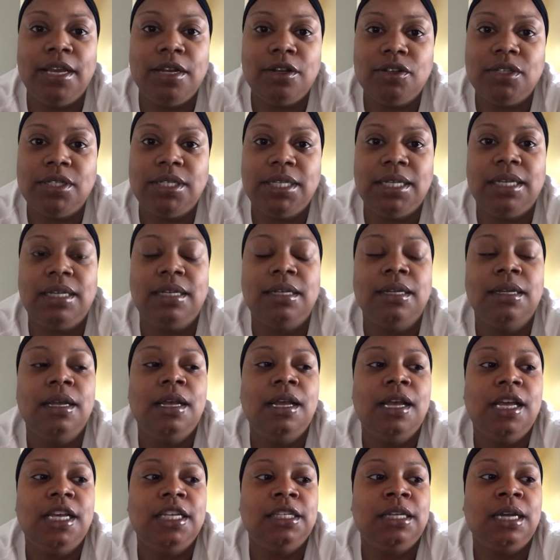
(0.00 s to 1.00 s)
energy
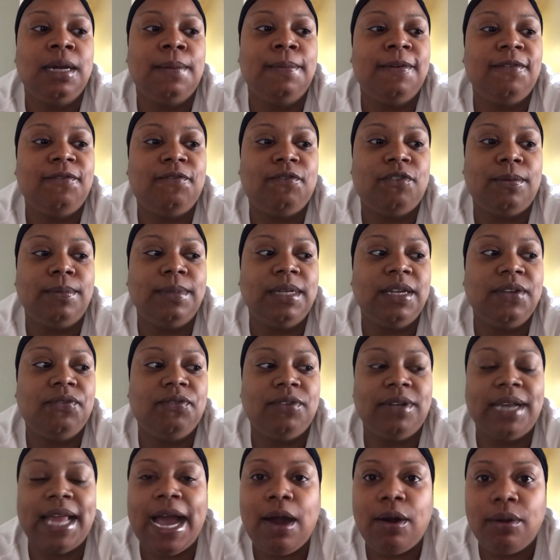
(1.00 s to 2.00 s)
coming from
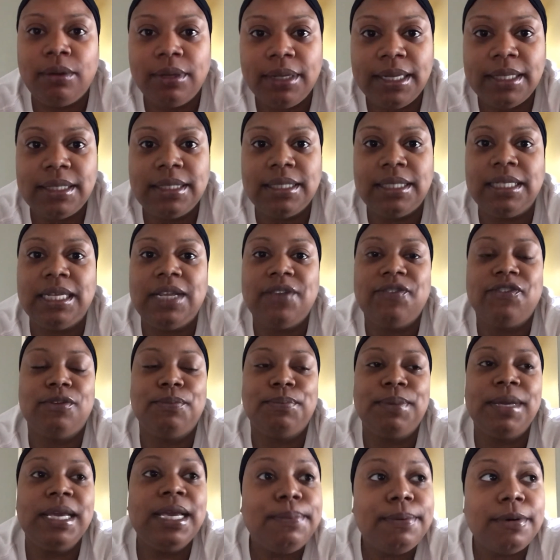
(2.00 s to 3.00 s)
different outlets and
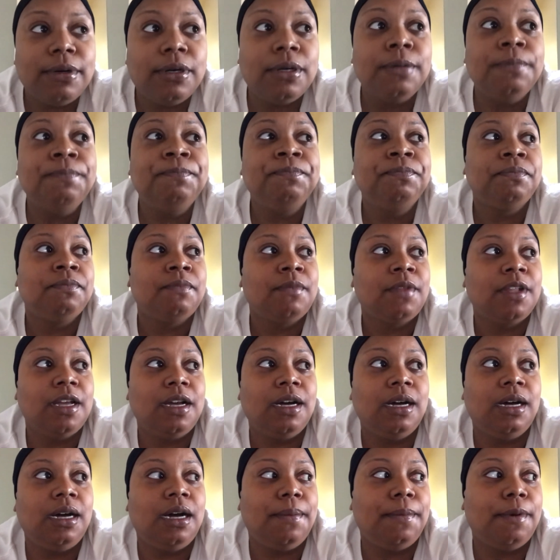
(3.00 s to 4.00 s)
different people
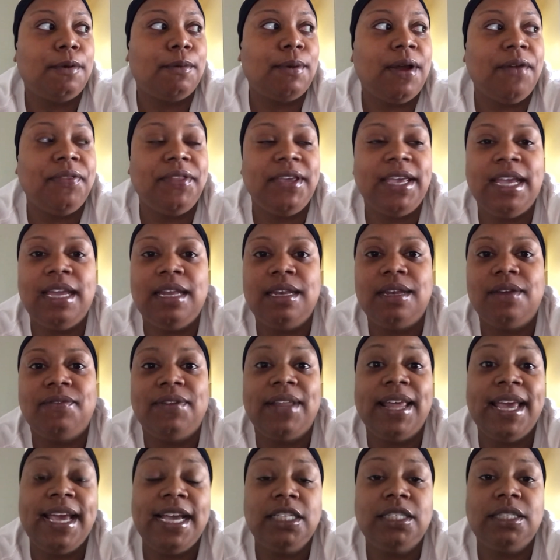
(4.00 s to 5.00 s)
around the end of
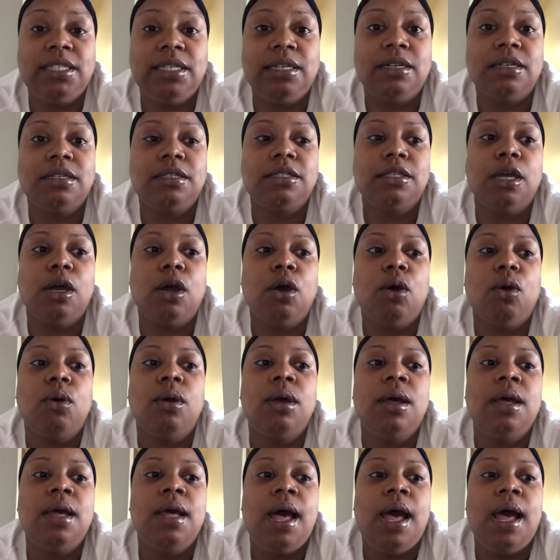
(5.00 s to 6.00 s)
last year.
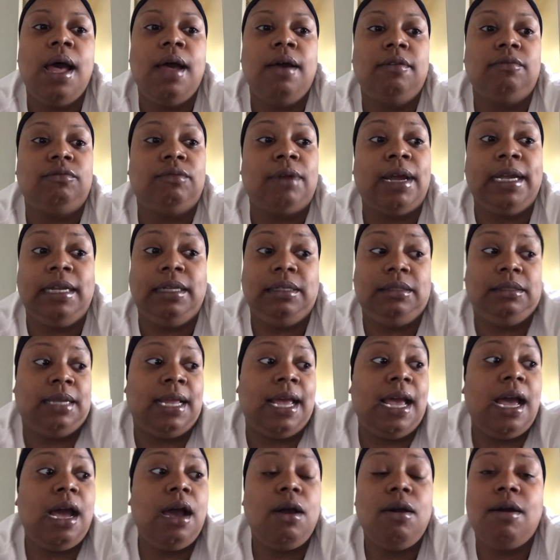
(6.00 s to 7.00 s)
So right
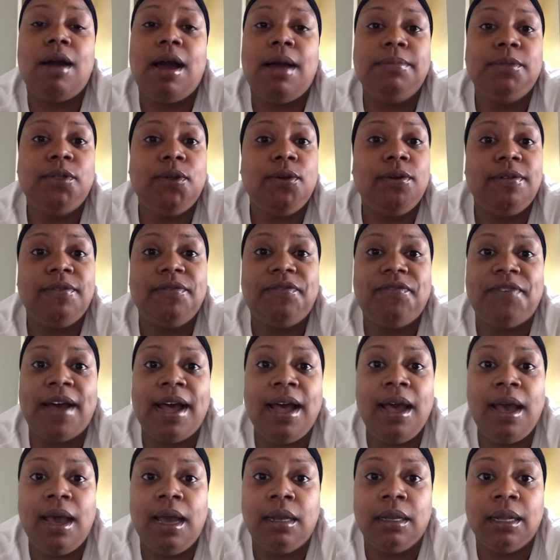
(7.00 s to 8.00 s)
now I'm doing
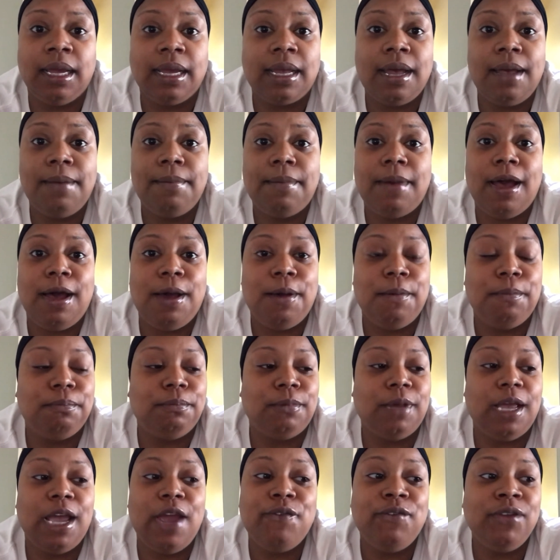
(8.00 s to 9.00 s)
fine. Like,
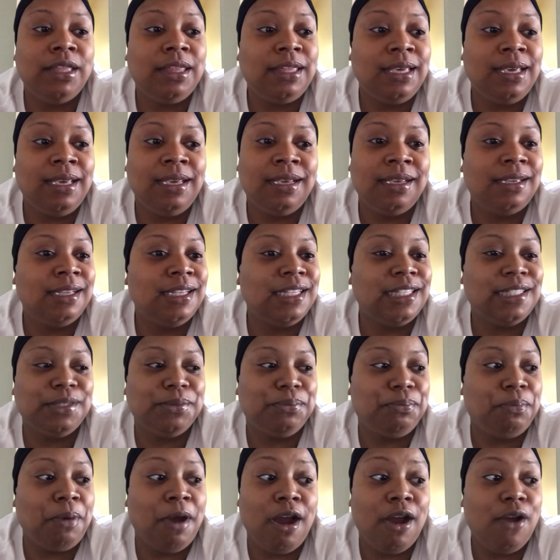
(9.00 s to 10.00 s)
I'm everything
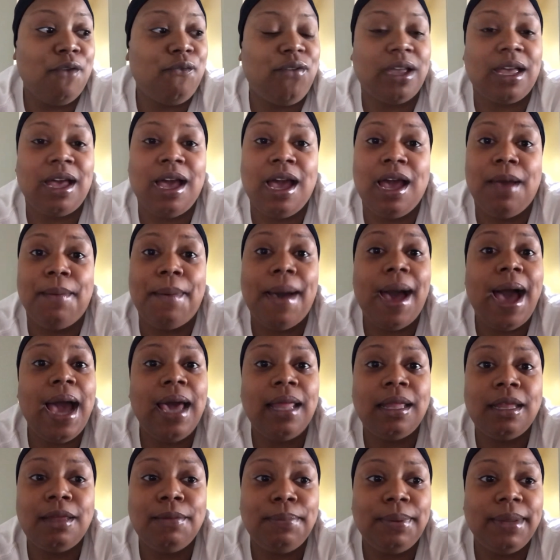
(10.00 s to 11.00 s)
is perfect. I am
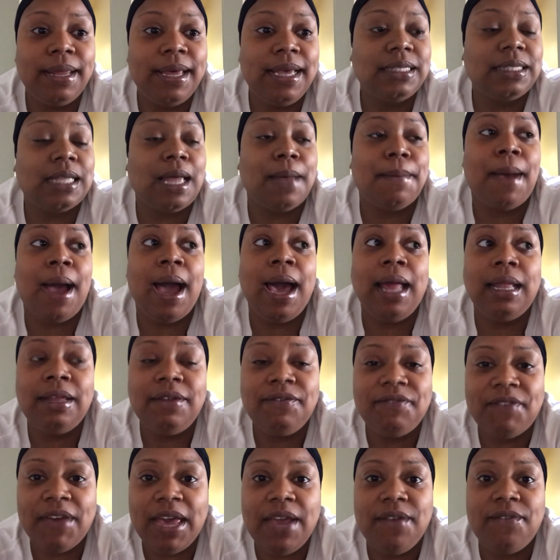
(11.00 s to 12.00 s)
highly blessed. I'm highly
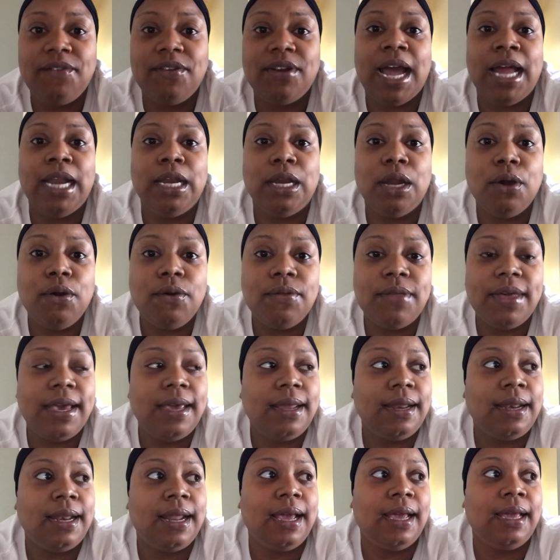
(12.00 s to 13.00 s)
favored. I know
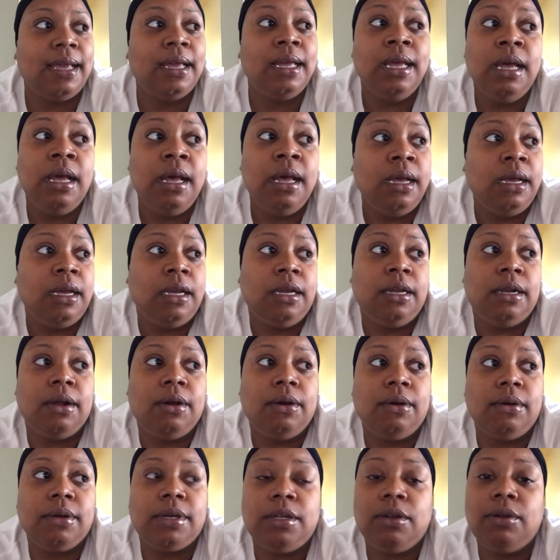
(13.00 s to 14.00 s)
that, and I, you
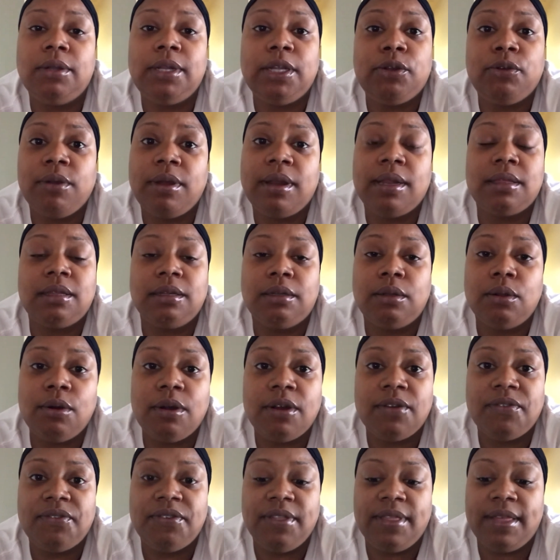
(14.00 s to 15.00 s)
know, can only credit the
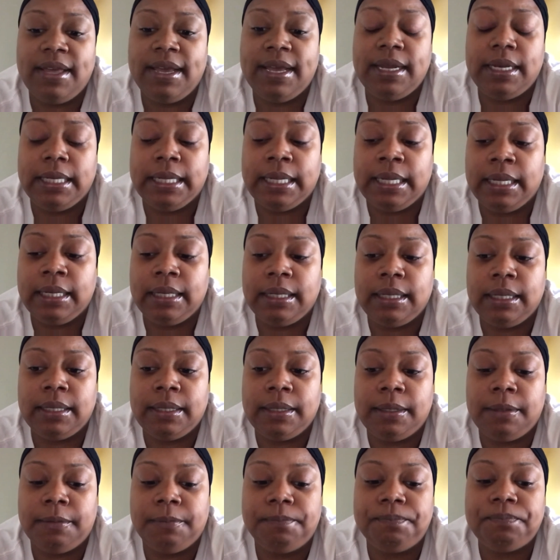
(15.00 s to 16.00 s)
Lord for that.
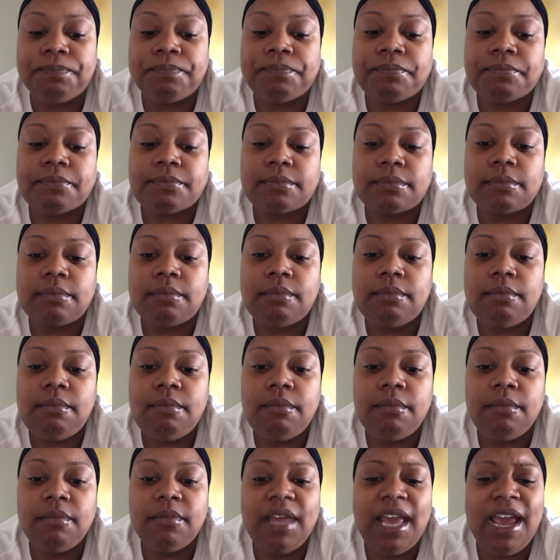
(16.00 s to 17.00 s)
And
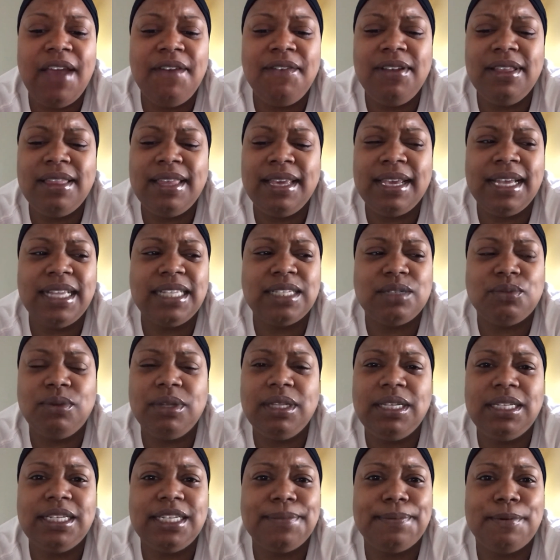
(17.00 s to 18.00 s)
everything has
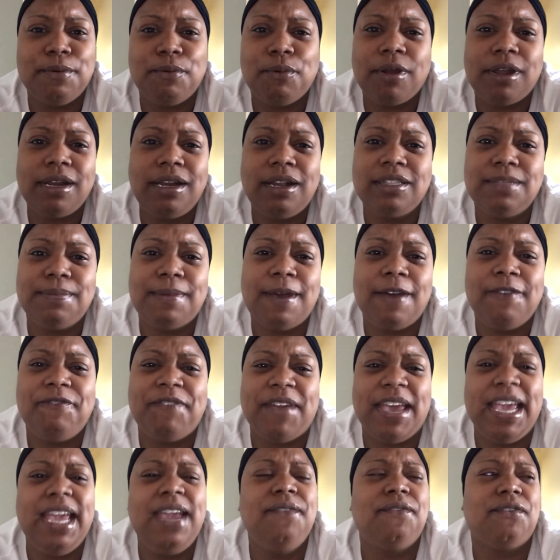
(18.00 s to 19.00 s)
really just been working out to my
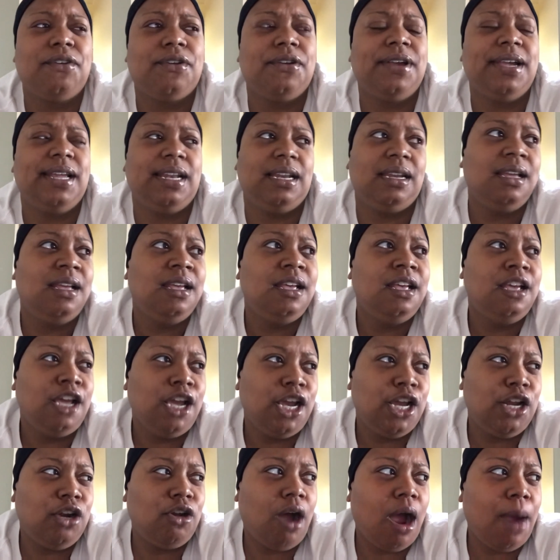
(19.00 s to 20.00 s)
favor, and,
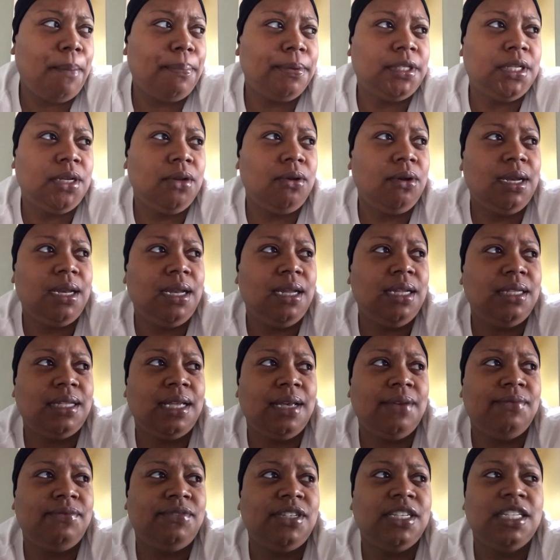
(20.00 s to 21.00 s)
you know, opportunities
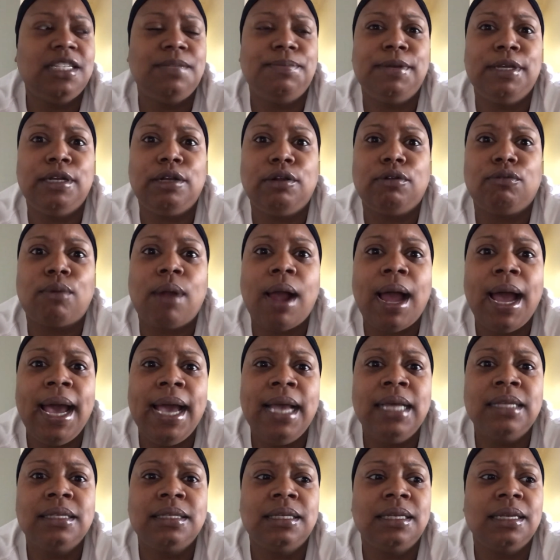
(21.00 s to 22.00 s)
have just been
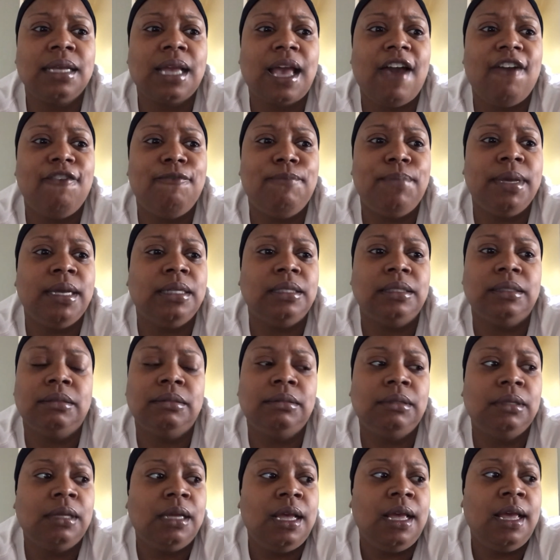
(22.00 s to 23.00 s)
arising. I've
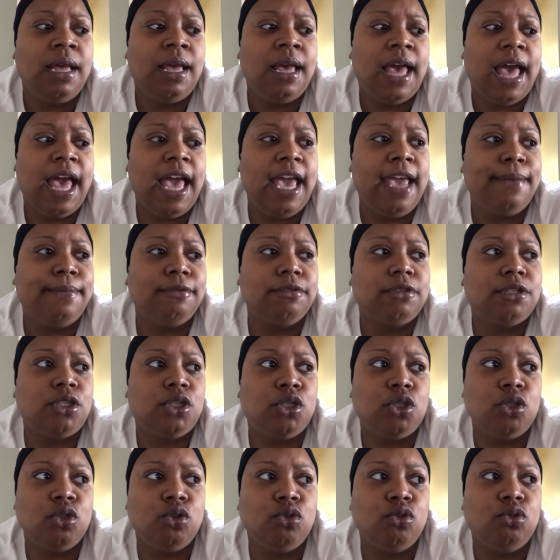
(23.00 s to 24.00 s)
been able
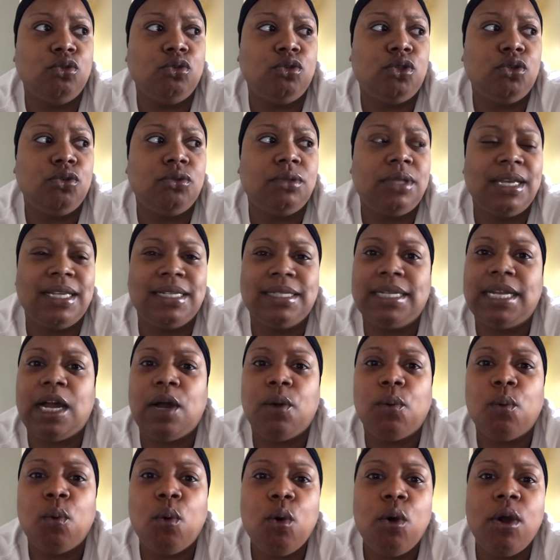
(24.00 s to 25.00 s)
to do things that
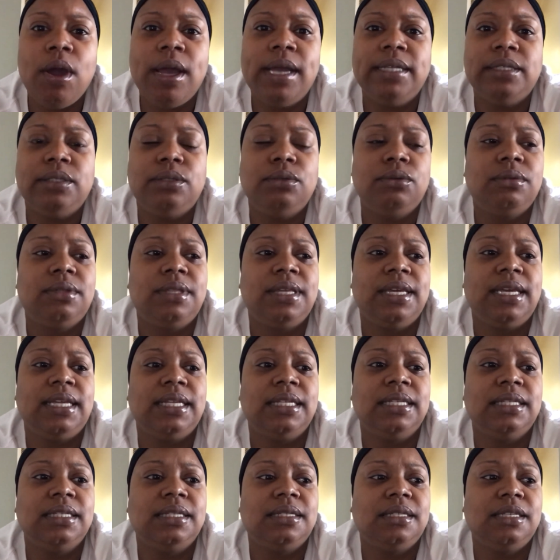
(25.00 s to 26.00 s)
I want, do
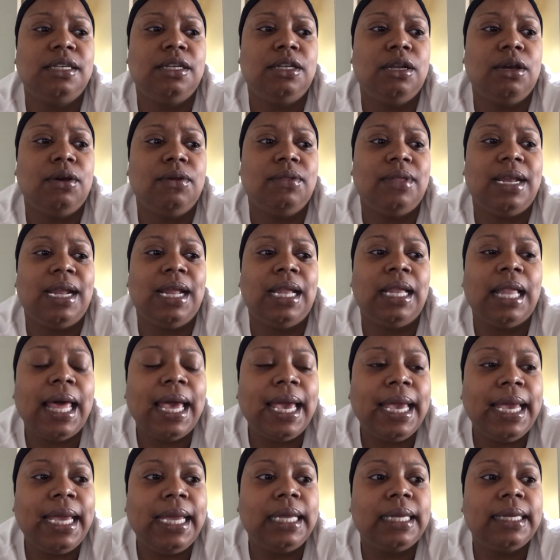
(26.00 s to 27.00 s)
things, you know, that I
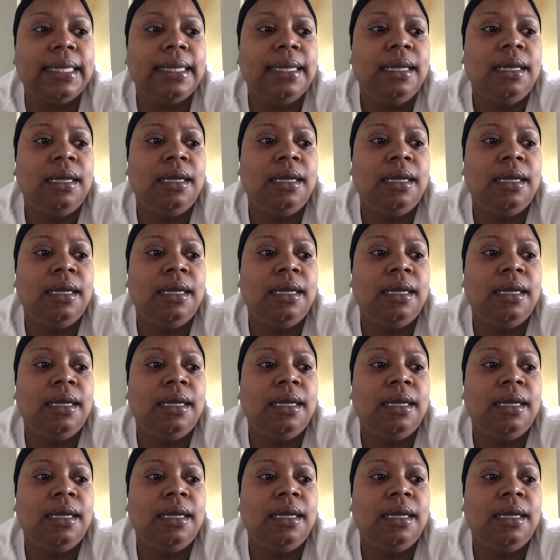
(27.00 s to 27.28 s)
like.